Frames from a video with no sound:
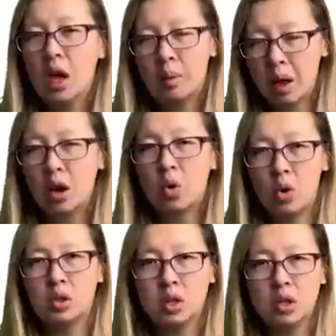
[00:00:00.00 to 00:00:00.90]
about
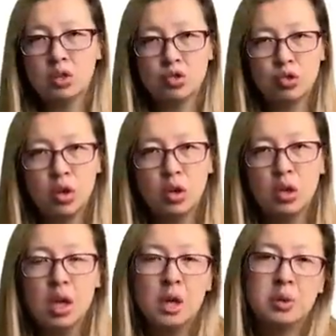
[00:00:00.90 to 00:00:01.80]
quality control,
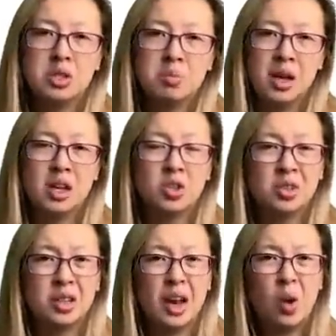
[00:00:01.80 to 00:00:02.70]
which is making sure
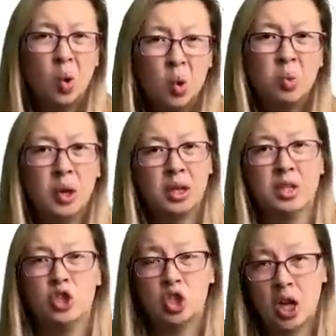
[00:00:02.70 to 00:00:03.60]
that all work
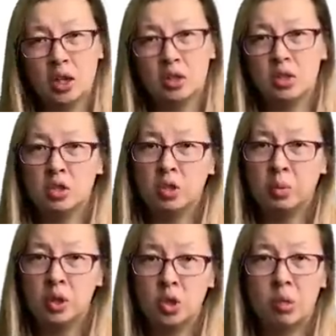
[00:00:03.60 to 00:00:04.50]
is checked so that
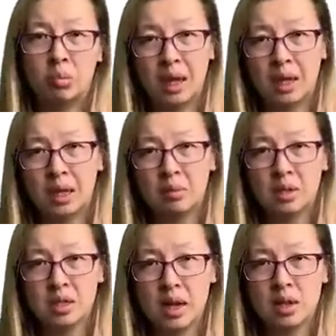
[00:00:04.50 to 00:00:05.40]
we don't make any
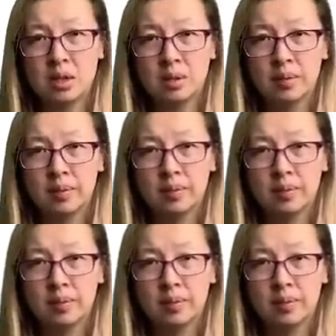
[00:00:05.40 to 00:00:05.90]
mistakes.